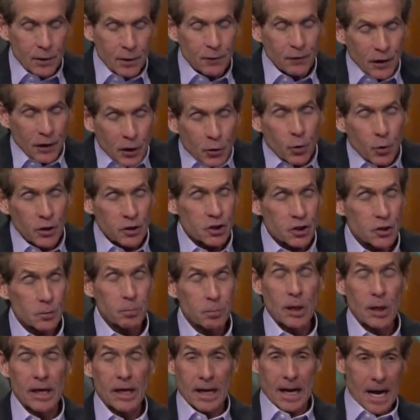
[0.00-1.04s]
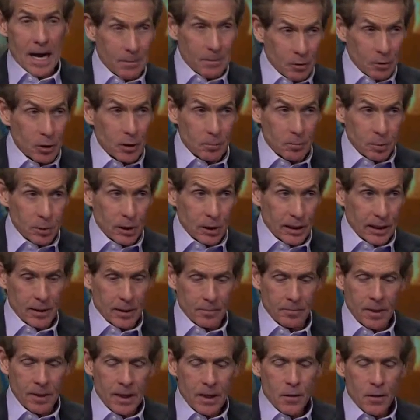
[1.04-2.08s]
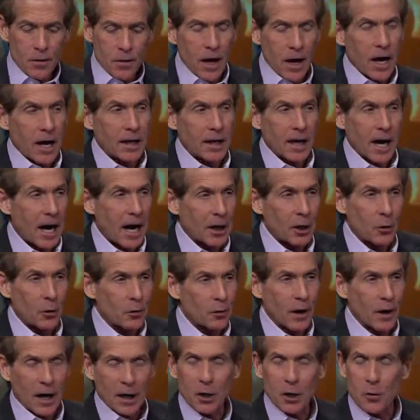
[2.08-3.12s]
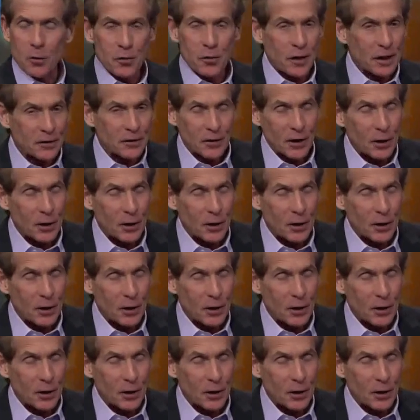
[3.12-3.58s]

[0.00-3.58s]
if he wants to play, I'm going to play him. I don't think